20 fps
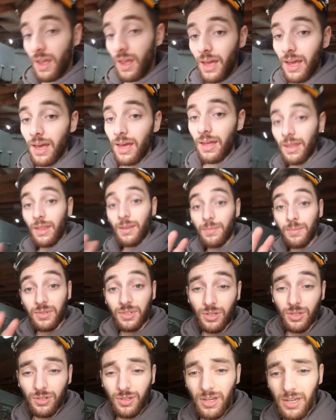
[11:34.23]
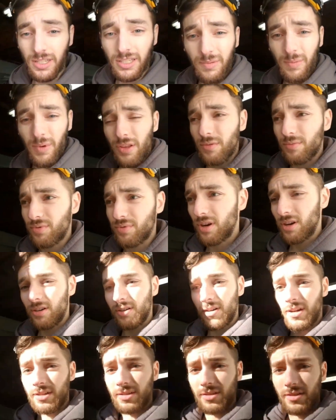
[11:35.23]
And let me show you guys some other
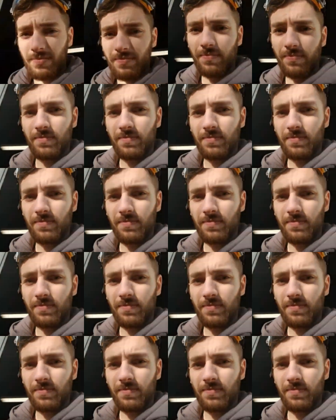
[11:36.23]
progress.